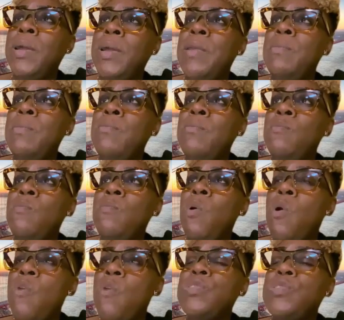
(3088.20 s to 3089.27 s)
putting
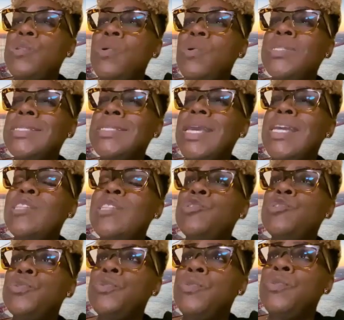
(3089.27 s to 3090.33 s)
more resources
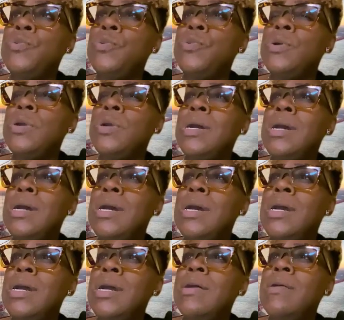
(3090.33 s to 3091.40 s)
into
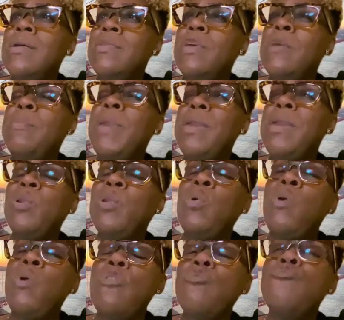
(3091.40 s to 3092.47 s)
the people
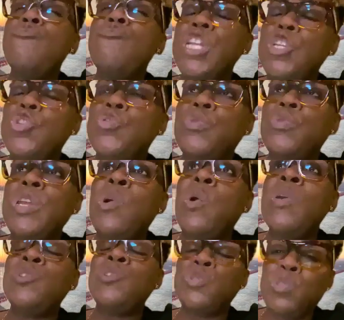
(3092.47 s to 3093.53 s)
who are really truly
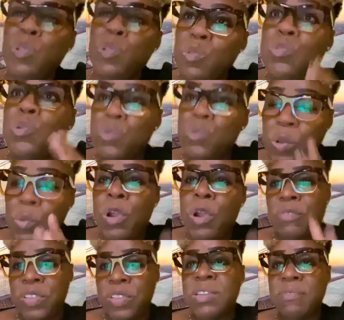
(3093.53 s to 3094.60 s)
going to do the
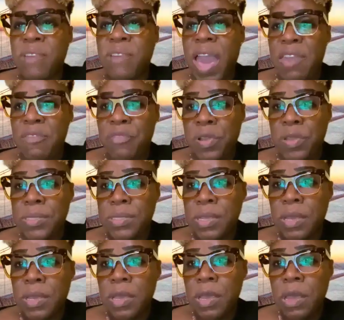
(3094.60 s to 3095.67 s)
work for
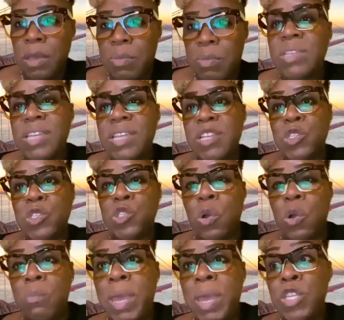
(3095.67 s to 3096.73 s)
survivors. Because there's
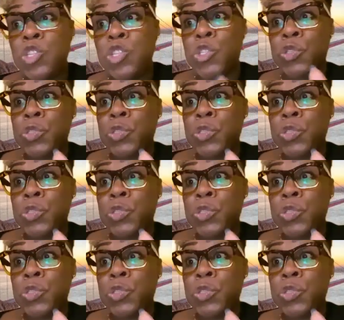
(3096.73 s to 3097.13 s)
so many